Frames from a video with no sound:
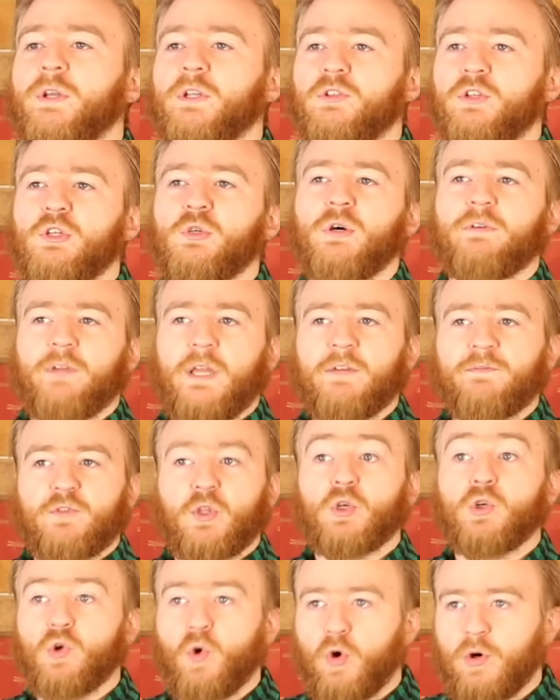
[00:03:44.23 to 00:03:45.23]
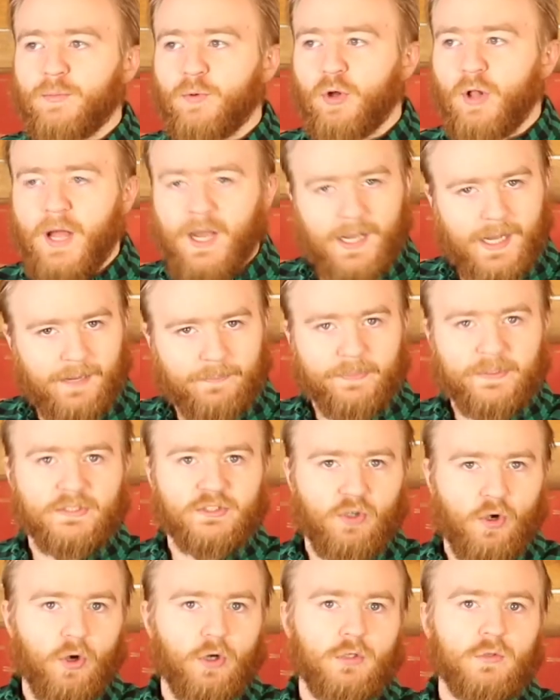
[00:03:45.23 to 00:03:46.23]
do if the normal hobbies
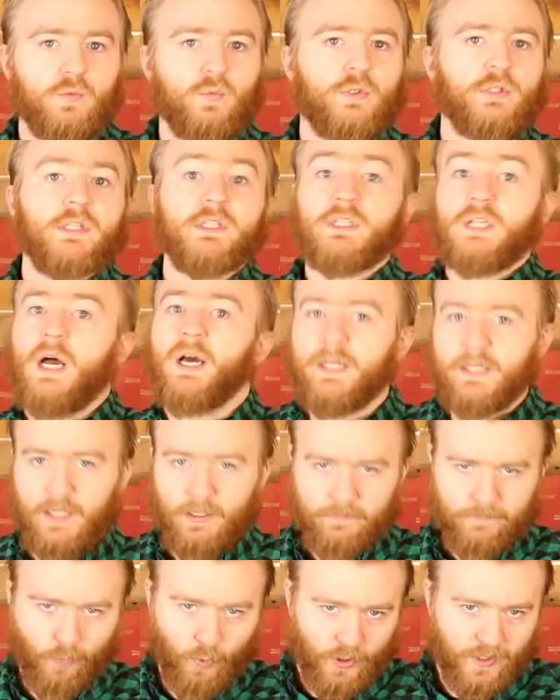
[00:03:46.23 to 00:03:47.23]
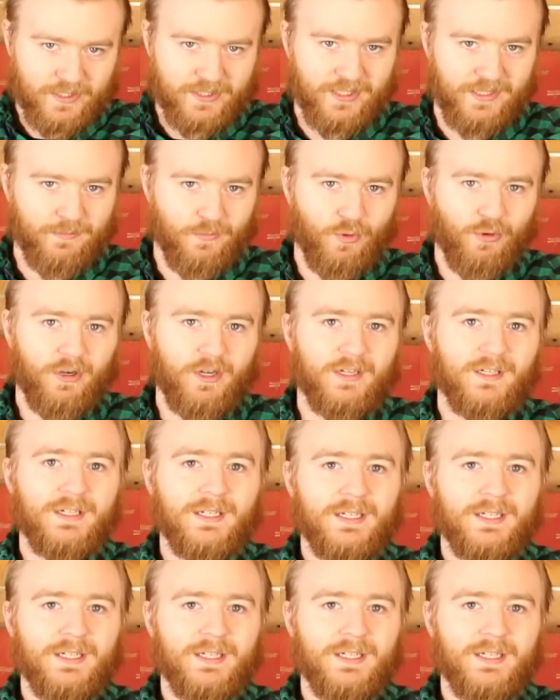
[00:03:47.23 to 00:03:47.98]
aren't really cutting it for us anymore.